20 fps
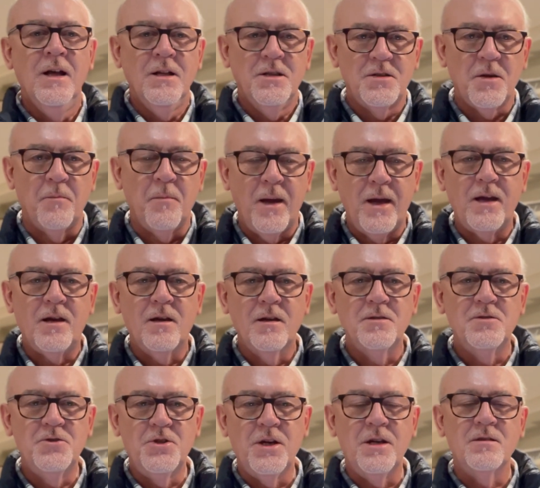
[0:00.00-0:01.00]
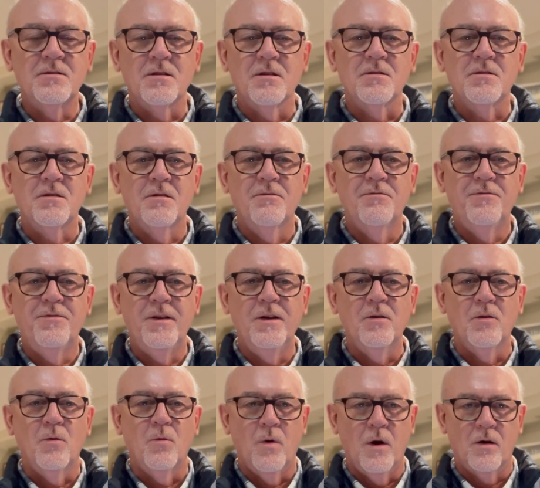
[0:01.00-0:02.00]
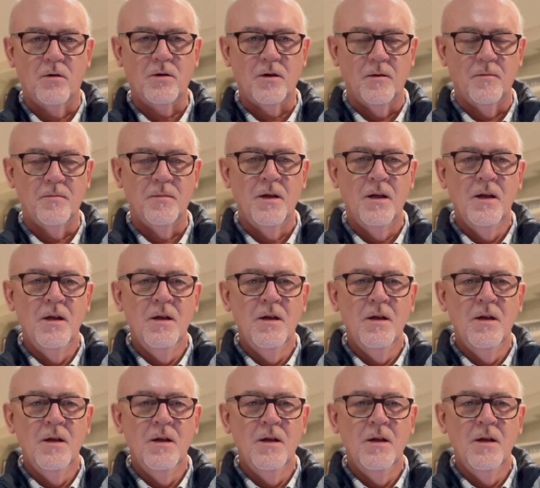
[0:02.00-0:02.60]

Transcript: to make Jesus feel welcome.